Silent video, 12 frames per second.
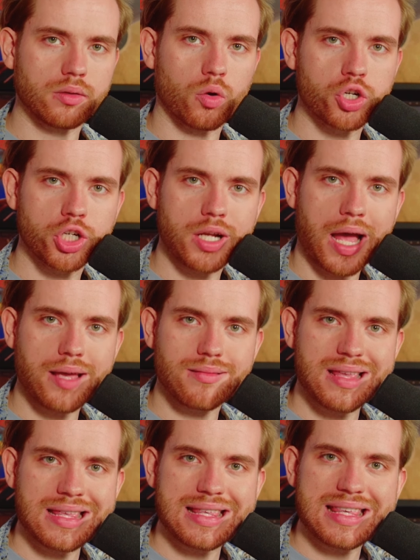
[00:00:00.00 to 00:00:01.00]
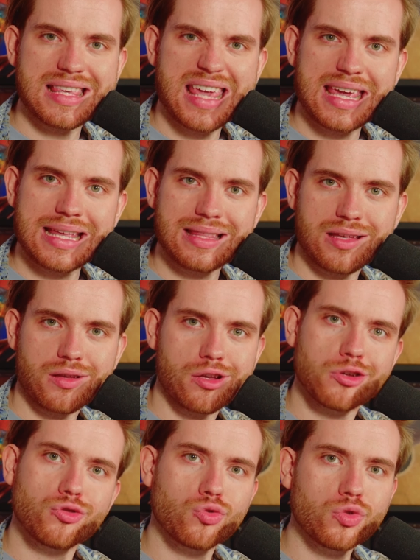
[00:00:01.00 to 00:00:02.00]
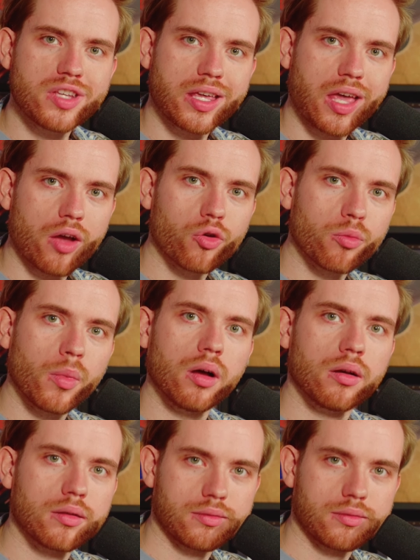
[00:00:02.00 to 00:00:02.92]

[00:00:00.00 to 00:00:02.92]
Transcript: or should I kick it to the curb?